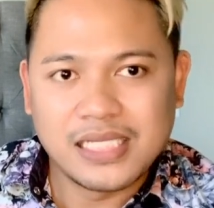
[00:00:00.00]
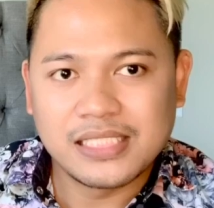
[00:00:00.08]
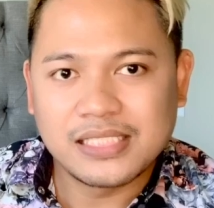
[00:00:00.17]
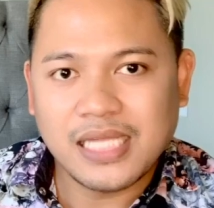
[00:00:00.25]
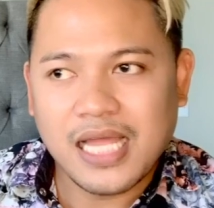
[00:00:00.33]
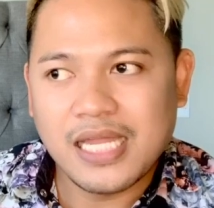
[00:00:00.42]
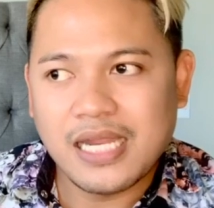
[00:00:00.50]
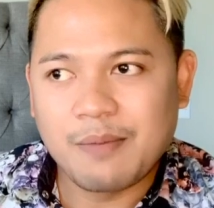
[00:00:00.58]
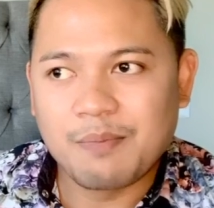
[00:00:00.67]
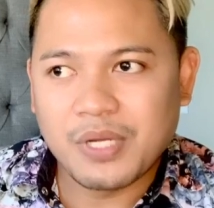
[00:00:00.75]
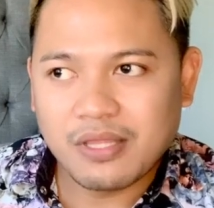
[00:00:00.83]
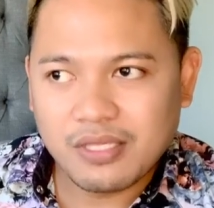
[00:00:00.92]
And I
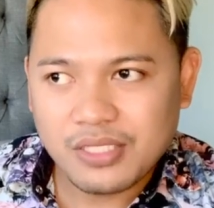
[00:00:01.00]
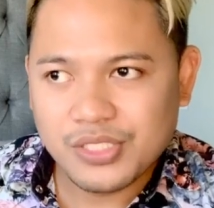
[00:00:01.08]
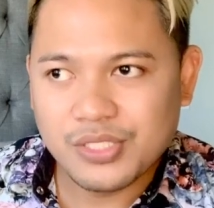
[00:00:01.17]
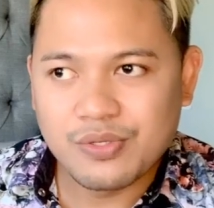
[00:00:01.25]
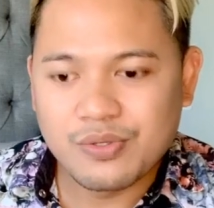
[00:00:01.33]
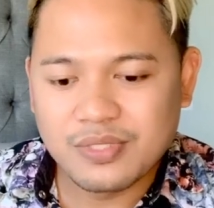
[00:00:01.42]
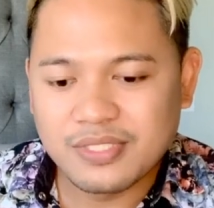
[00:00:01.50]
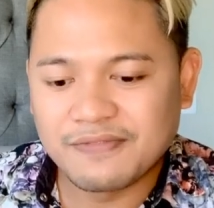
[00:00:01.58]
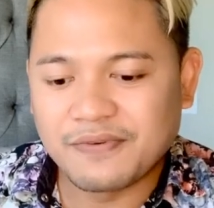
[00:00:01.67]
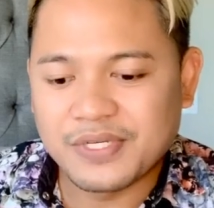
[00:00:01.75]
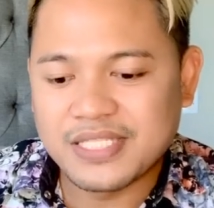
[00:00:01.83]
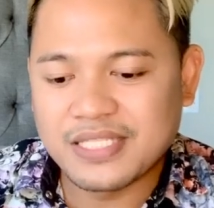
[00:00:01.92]
bought these shoes
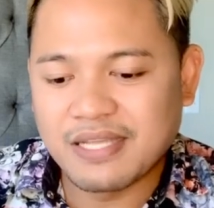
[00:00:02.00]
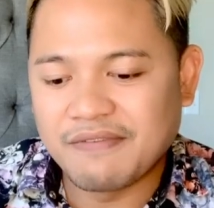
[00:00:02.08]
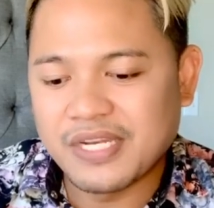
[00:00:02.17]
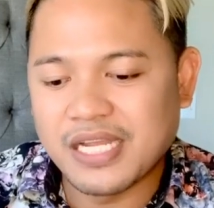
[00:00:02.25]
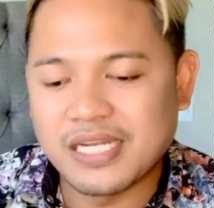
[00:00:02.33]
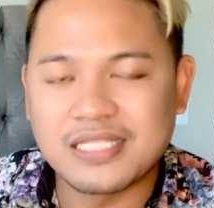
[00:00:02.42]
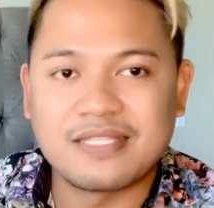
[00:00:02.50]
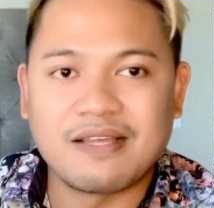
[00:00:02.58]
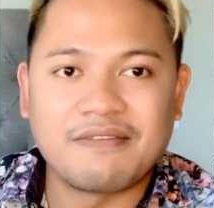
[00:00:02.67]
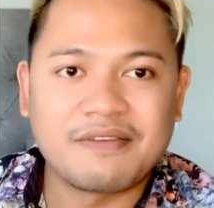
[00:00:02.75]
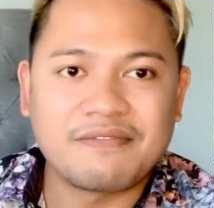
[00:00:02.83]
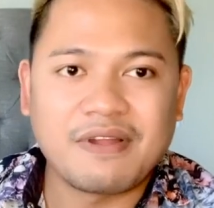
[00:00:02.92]
for
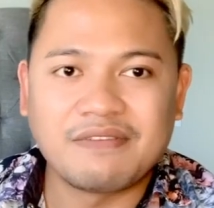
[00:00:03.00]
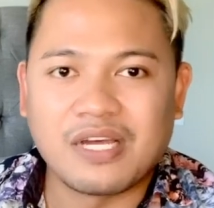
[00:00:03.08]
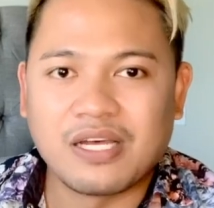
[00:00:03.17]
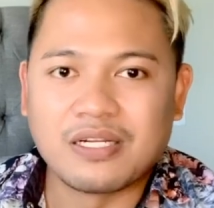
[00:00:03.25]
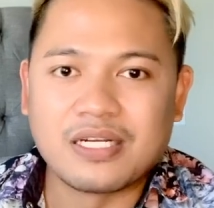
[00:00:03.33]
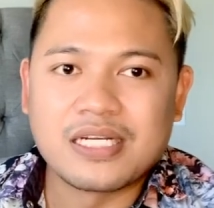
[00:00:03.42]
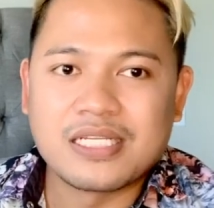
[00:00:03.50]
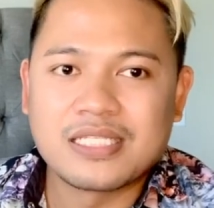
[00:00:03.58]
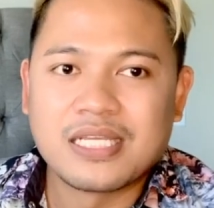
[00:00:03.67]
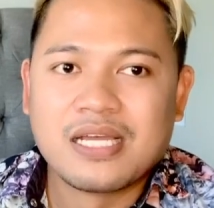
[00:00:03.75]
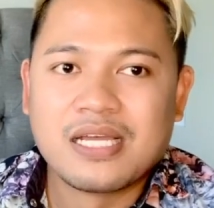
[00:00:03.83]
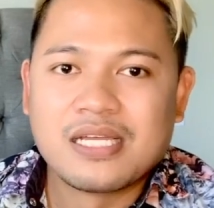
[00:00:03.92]

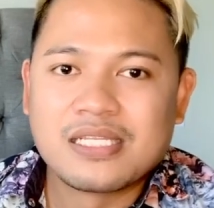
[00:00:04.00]
$775,